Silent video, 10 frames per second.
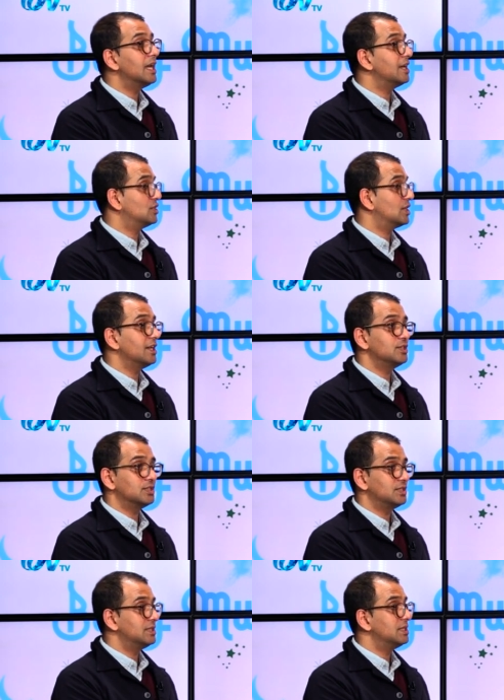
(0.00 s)

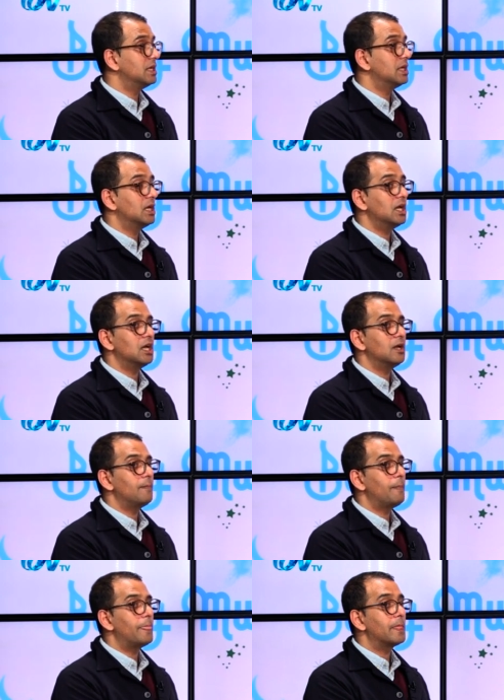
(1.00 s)
education,
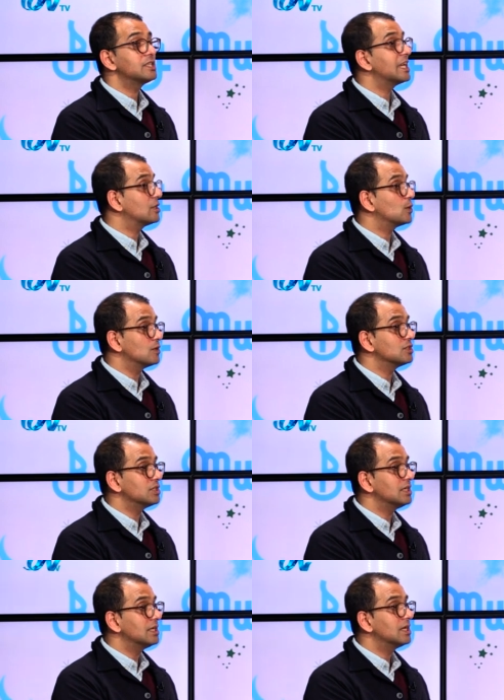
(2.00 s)
technology,